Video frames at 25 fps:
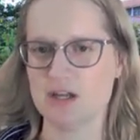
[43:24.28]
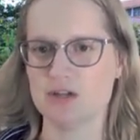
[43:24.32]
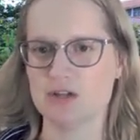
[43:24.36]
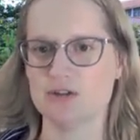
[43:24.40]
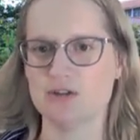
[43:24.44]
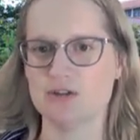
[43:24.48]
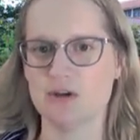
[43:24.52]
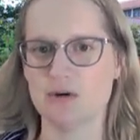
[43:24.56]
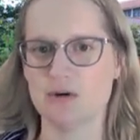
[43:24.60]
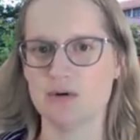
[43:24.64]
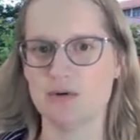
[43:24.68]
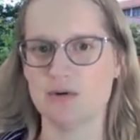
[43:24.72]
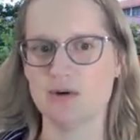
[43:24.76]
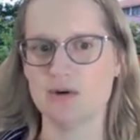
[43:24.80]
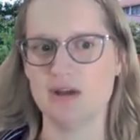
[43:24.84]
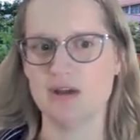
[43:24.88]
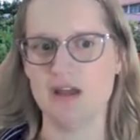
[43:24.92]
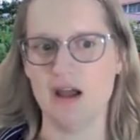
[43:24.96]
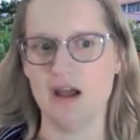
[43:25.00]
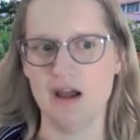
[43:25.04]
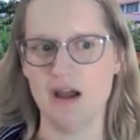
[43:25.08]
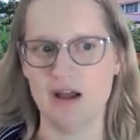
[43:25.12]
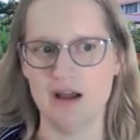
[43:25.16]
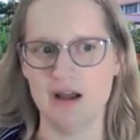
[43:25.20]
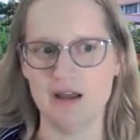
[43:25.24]
So,
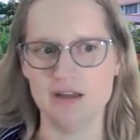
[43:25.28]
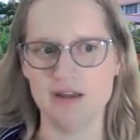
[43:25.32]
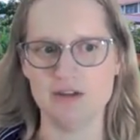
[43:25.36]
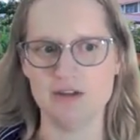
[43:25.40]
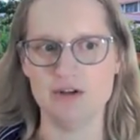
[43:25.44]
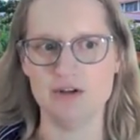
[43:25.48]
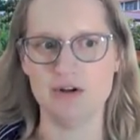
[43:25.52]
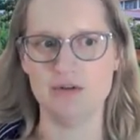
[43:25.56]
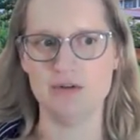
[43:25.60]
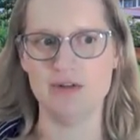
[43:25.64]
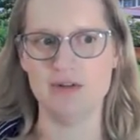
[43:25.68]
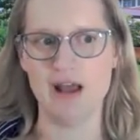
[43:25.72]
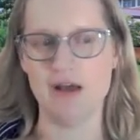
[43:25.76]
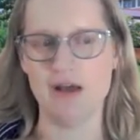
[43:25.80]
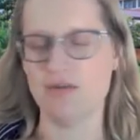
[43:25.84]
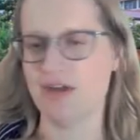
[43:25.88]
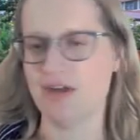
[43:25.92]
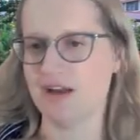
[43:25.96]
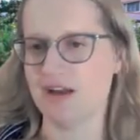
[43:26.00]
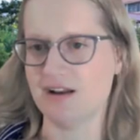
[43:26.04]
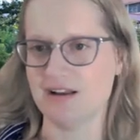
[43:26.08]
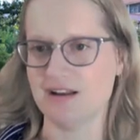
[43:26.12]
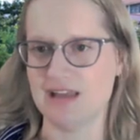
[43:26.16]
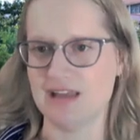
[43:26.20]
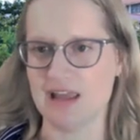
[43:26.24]
you know, now
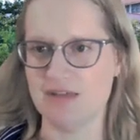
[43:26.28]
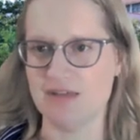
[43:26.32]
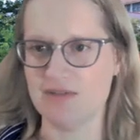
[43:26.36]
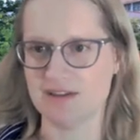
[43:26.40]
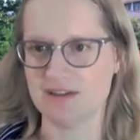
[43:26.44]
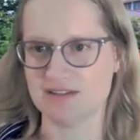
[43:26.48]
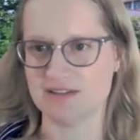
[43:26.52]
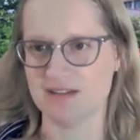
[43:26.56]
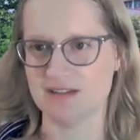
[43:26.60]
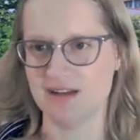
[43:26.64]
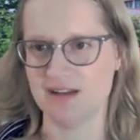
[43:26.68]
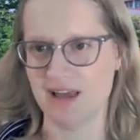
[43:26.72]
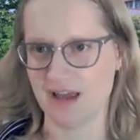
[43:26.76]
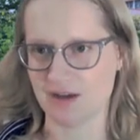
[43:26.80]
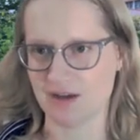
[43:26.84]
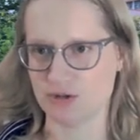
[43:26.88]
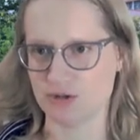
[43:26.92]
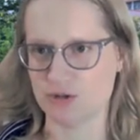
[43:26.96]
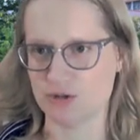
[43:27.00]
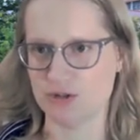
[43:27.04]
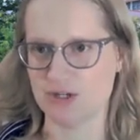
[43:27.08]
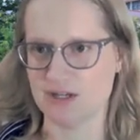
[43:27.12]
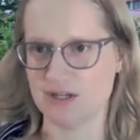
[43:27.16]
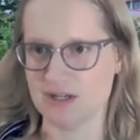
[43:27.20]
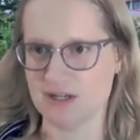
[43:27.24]
that gave us an
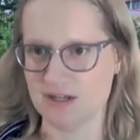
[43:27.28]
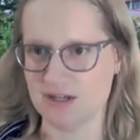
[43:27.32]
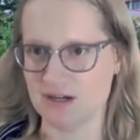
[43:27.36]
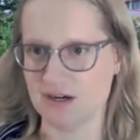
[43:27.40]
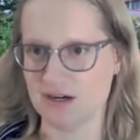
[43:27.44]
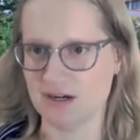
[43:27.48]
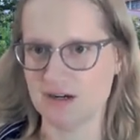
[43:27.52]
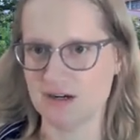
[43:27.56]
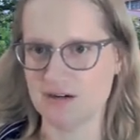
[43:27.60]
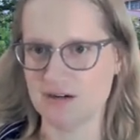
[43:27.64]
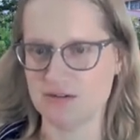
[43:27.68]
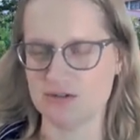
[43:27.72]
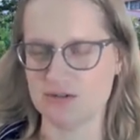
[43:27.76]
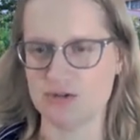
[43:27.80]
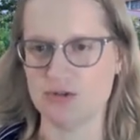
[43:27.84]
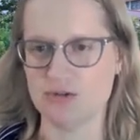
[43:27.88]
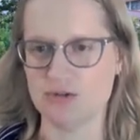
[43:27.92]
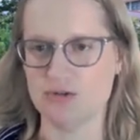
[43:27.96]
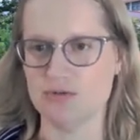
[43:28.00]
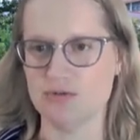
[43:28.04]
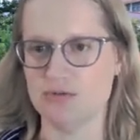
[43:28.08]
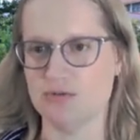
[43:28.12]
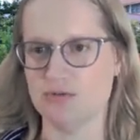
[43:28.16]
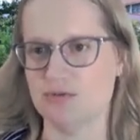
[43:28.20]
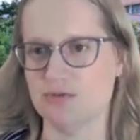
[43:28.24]
extra year
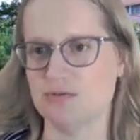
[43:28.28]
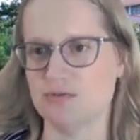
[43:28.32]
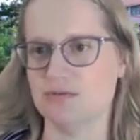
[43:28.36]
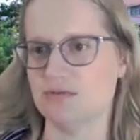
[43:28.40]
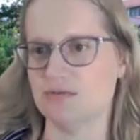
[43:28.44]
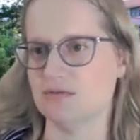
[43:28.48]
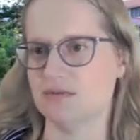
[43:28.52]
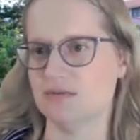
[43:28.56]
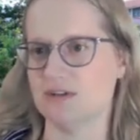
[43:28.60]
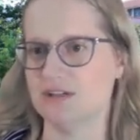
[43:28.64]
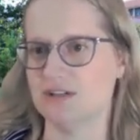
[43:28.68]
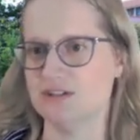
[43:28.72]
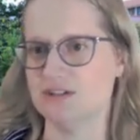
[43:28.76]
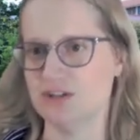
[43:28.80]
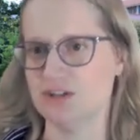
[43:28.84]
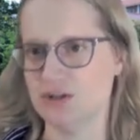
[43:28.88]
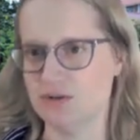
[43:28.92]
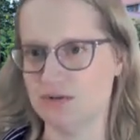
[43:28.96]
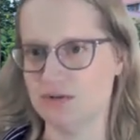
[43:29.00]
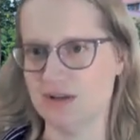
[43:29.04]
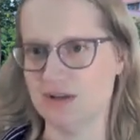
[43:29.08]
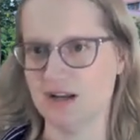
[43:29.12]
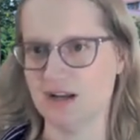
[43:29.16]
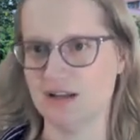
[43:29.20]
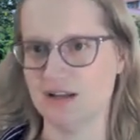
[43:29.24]
to
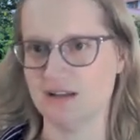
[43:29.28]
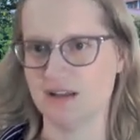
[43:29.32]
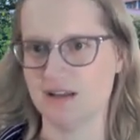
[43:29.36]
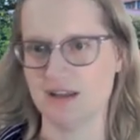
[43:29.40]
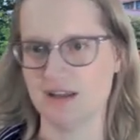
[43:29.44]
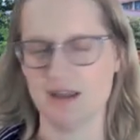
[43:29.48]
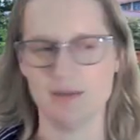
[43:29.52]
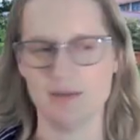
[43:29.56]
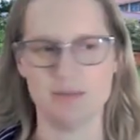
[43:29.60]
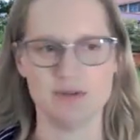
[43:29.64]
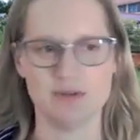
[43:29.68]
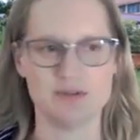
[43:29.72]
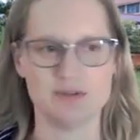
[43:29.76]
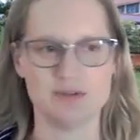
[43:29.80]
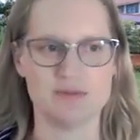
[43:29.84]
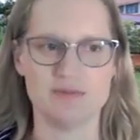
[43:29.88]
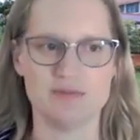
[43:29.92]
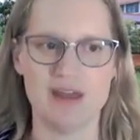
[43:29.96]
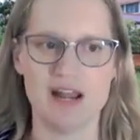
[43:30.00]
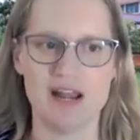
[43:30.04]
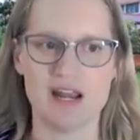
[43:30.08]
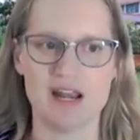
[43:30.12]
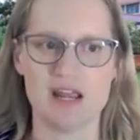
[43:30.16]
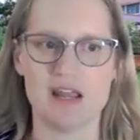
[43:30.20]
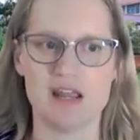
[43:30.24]
continue getting the campus
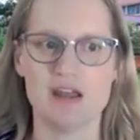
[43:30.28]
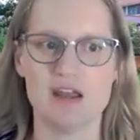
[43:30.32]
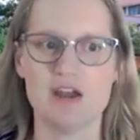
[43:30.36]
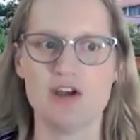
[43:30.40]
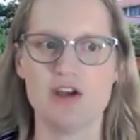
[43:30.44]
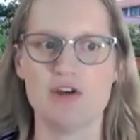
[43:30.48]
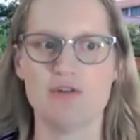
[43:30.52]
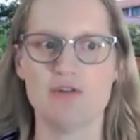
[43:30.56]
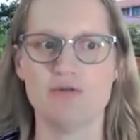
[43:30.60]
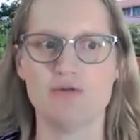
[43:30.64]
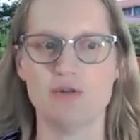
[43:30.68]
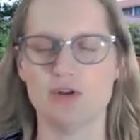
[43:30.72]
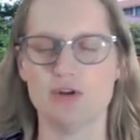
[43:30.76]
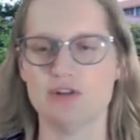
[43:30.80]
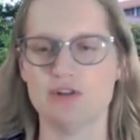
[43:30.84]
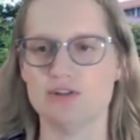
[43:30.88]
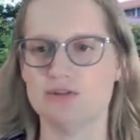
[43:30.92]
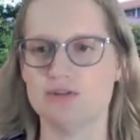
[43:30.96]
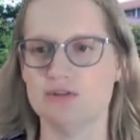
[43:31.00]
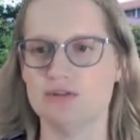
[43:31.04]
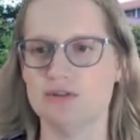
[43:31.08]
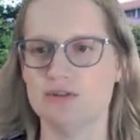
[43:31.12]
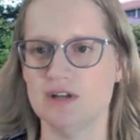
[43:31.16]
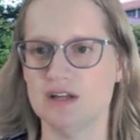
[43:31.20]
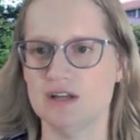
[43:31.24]
ready for the
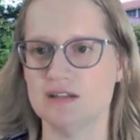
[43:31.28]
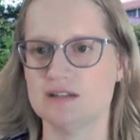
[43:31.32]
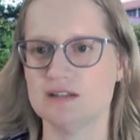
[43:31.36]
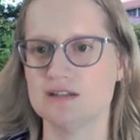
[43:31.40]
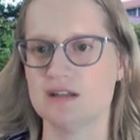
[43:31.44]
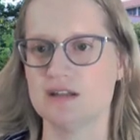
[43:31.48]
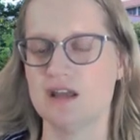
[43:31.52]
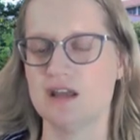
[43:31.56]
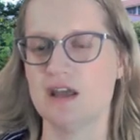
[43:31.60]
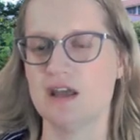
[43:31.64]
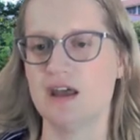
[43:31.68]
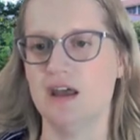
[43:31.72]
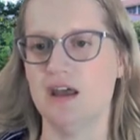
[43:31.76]
students.